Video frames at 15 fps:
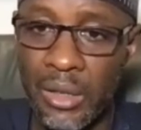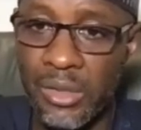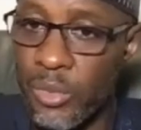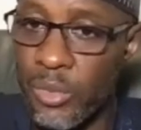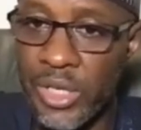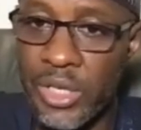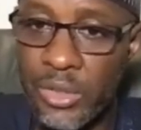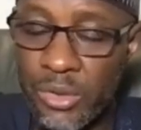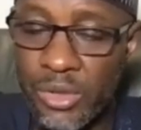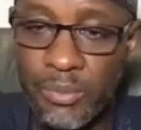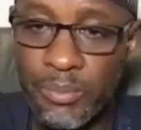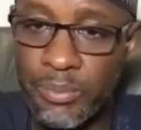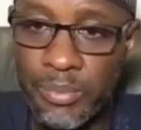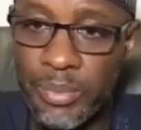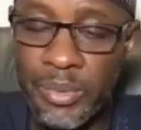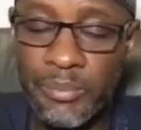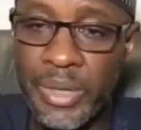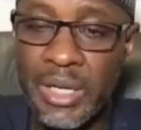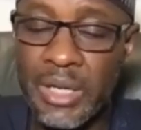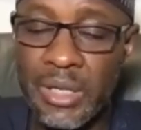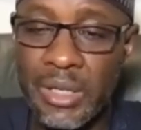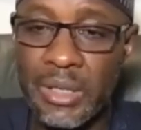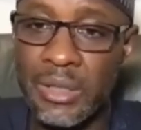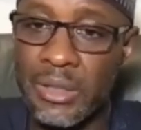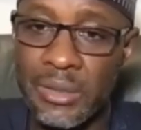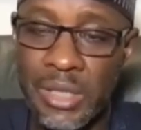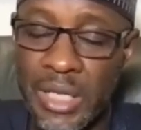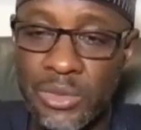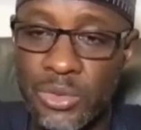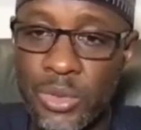So we need to bring
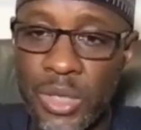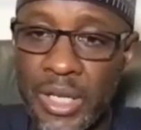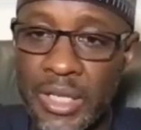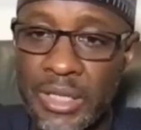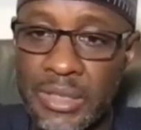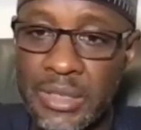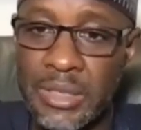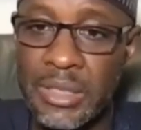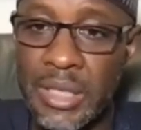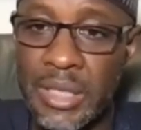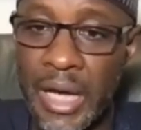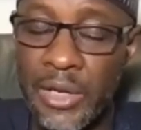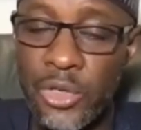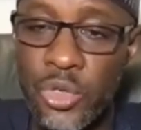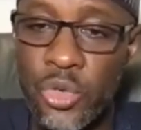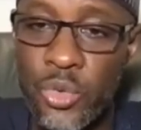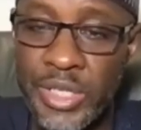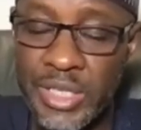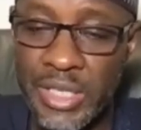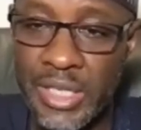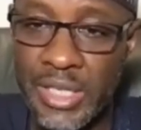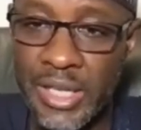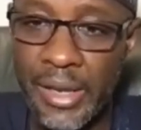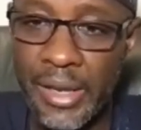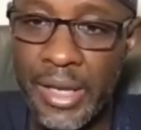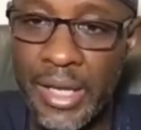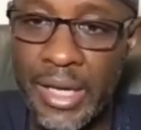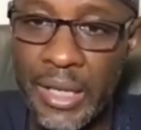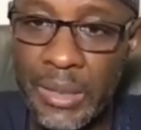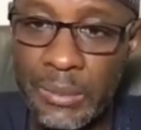that to an end and do it in a
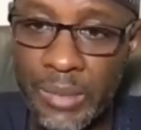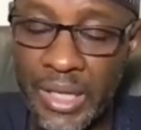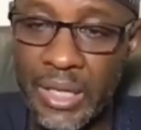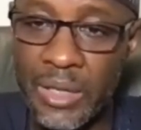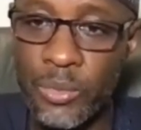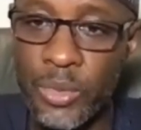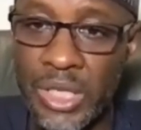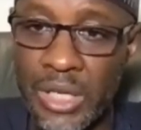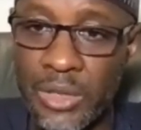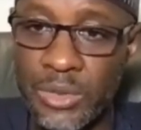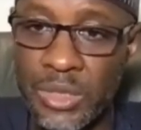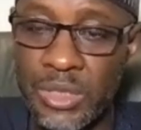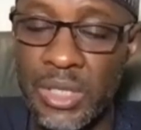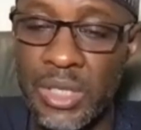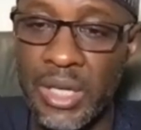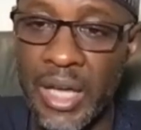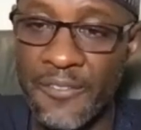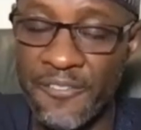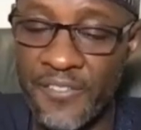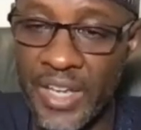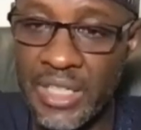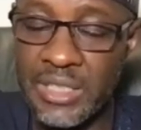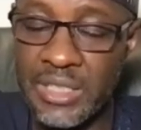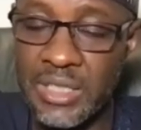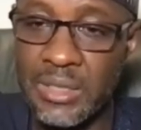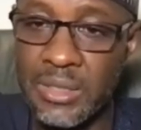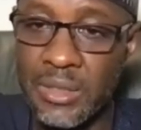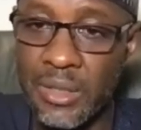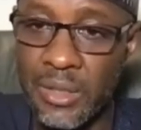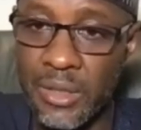legal manner without
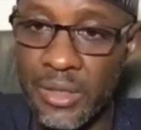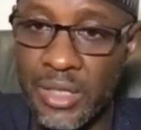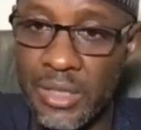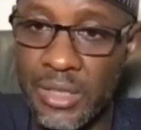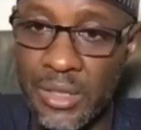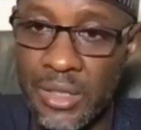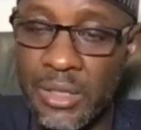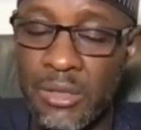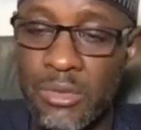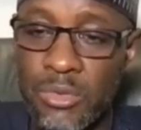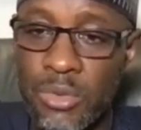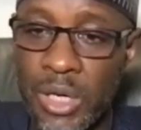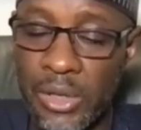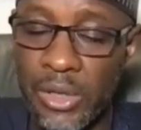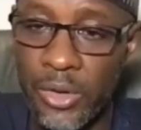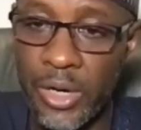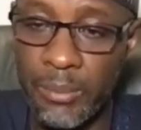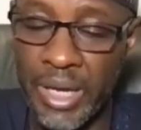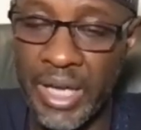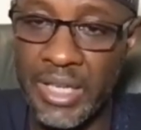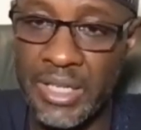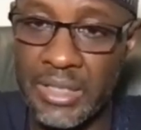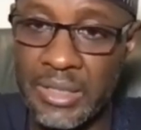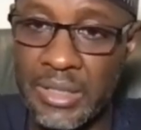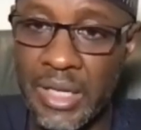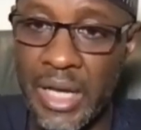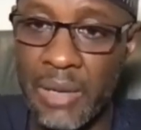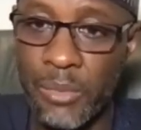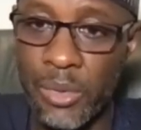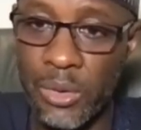affecting citizens who are law-abiding.
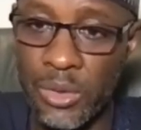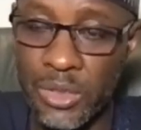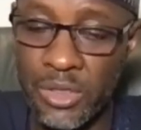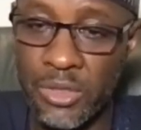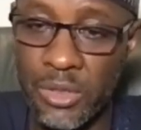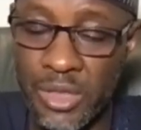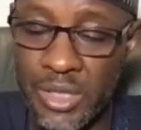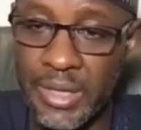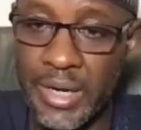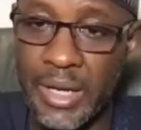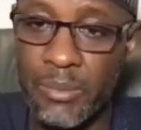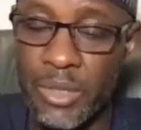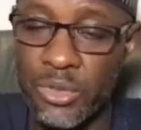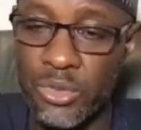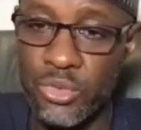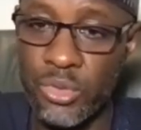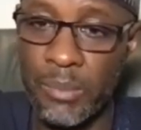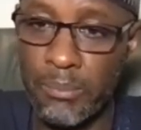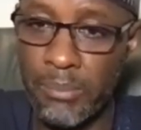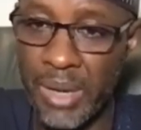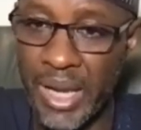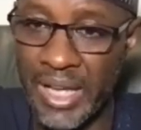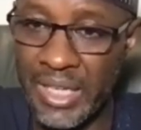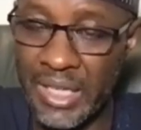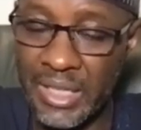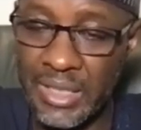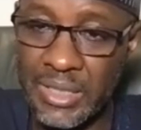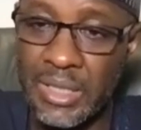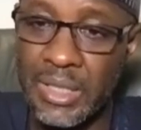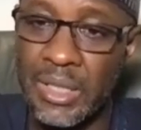I'm not subscribing to a
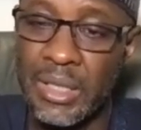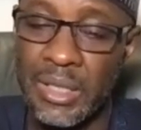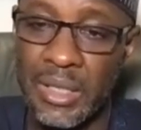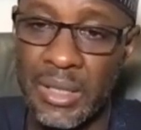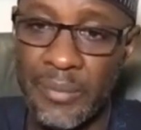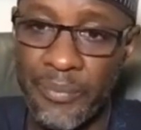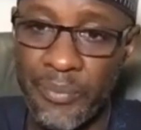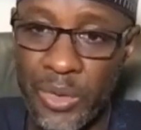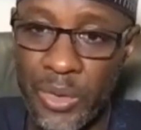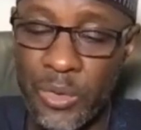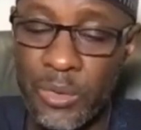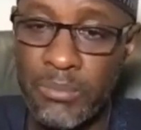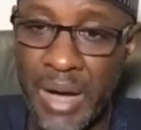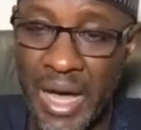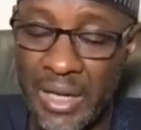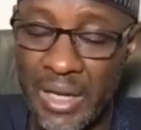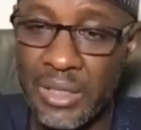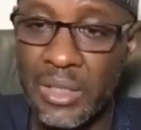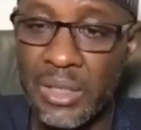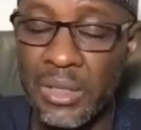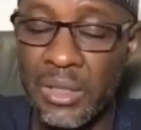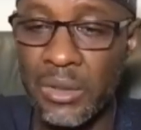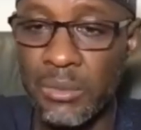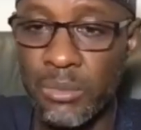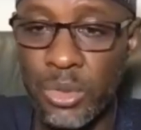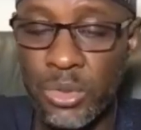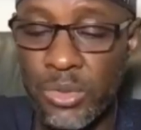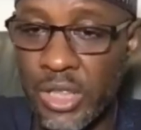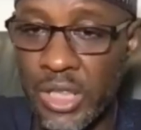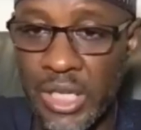blanket ban on
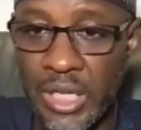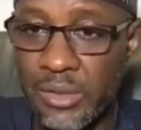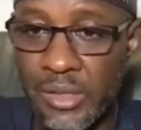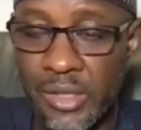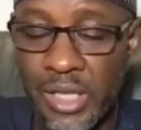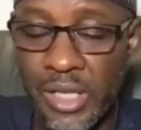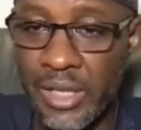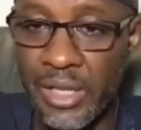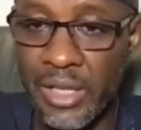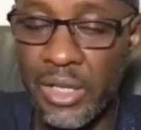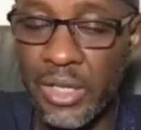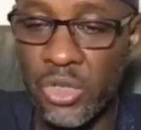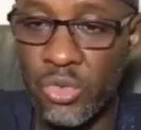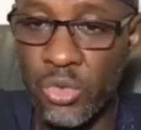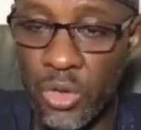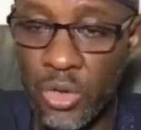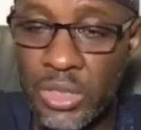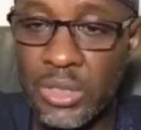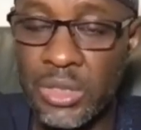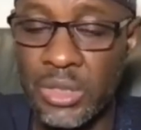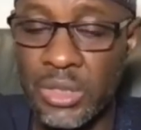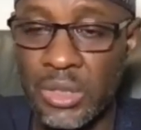motorcycles. I think it's wrong.